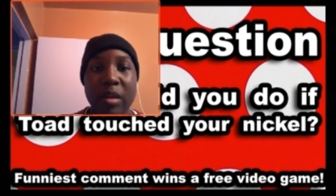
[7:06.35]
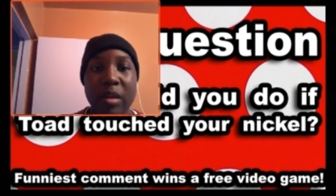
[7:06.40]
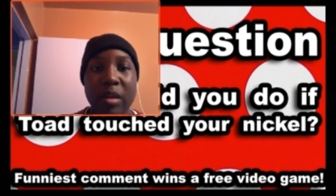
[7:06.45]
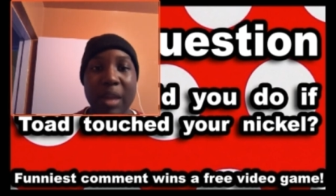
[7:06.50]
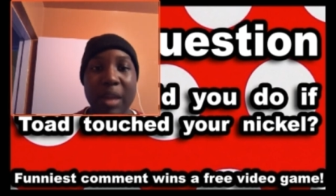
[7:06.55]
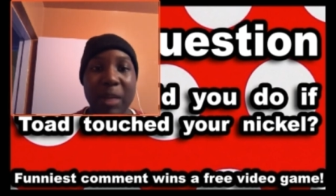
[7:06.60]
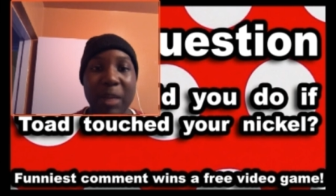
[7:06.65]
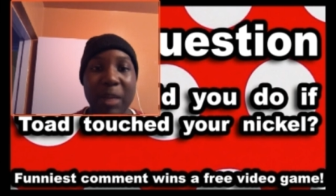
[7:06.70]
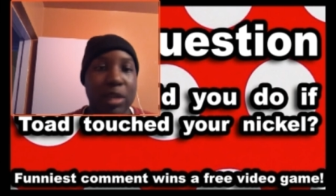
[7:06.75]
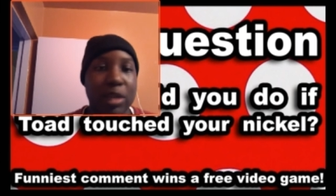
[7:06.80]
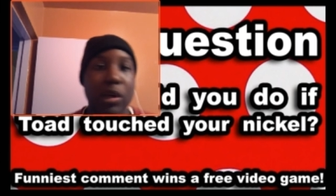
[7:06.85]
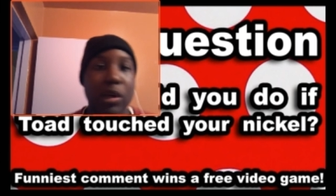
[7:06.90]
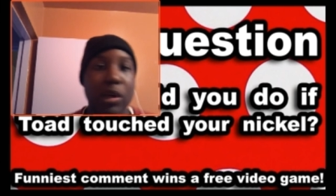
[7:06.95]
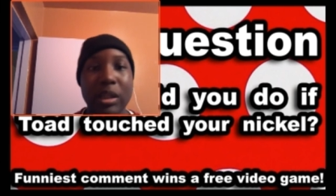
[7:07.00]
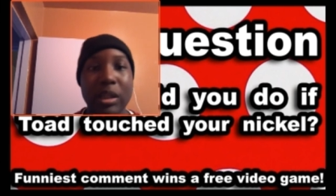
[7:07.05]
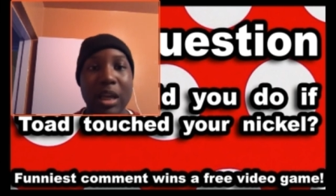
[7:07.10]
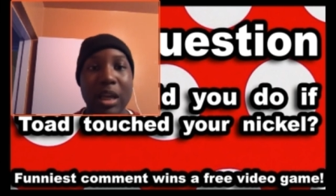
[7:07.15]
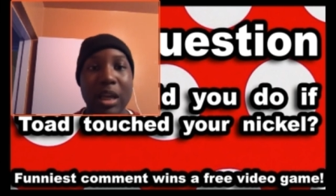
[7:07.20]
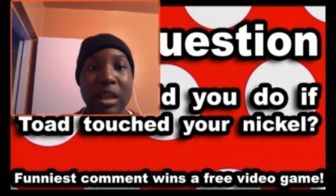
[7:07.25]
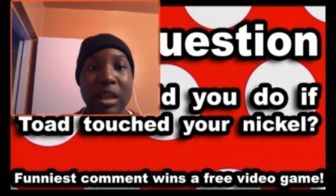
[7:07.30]
That based on he
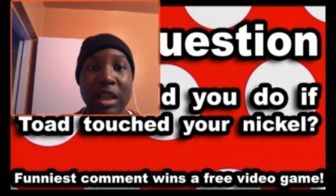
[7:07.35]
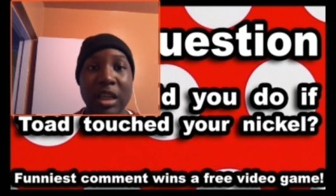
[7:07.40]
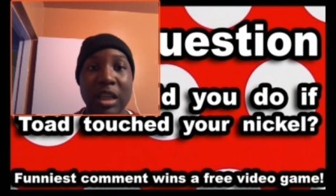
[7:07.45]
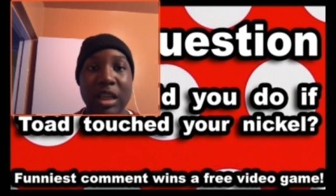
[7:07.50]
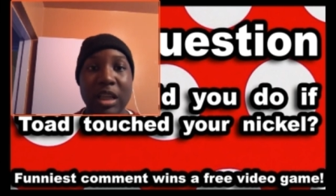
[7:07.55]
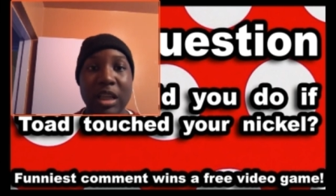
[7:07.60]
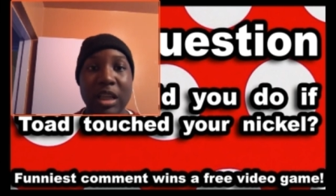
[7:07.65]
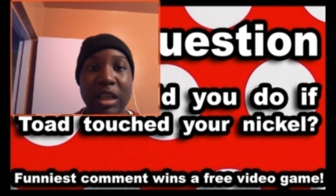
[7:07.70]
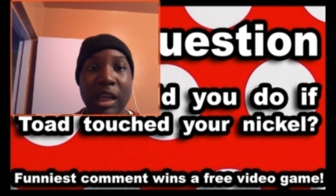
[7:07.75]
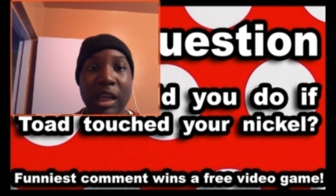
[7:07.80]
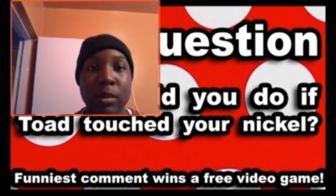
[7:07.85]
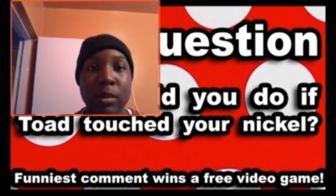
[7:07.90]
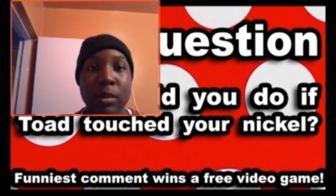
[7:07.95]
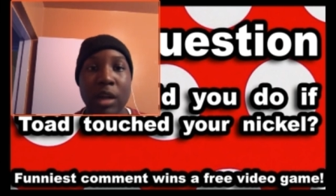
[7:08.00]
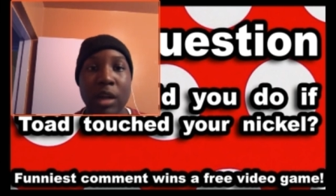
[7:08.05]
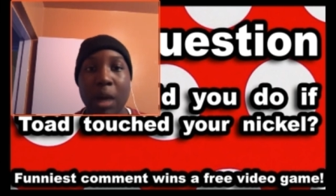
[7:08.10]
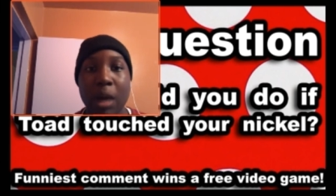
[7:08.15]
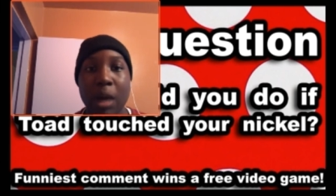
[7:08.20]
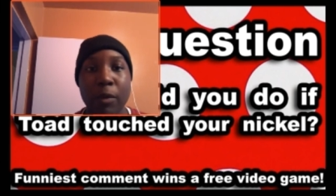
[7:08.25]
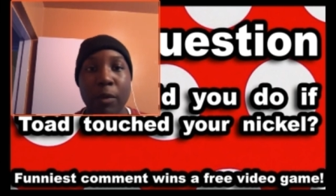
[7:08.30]
said. He did say he was going
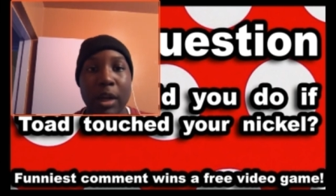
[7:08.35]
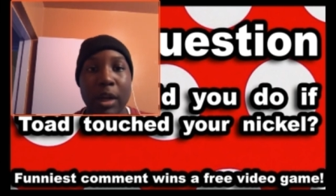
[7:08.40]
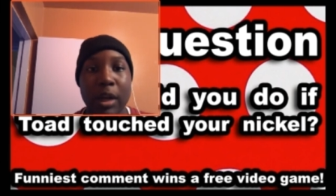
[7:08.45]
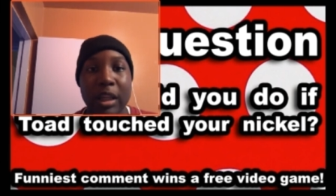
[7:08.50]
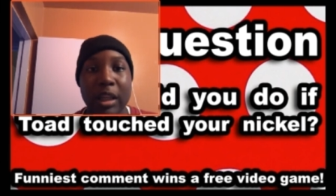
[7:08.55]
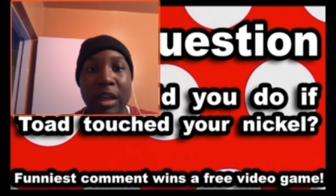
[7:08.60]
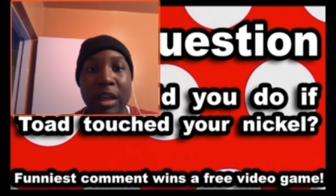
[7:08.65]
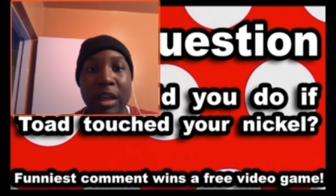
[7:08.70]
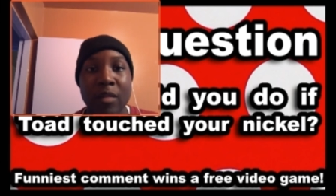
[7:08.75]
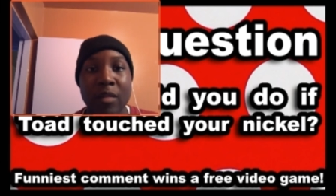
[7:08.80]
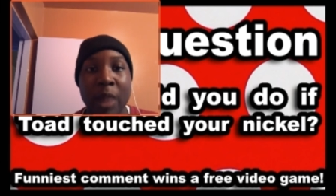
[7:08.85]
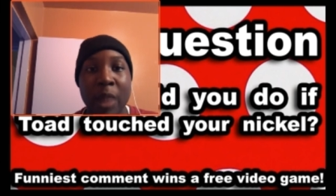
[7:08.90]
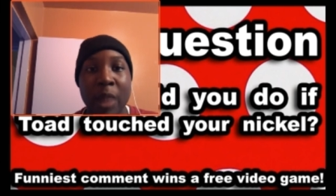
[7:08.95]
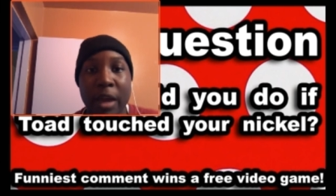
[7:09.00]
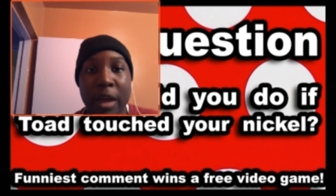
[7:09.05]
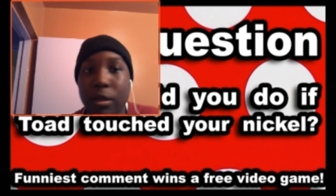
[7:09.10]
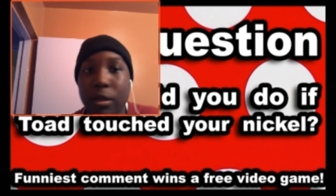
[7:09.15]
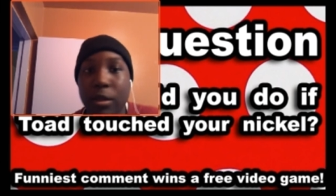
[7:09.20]
to upload it at the end of May.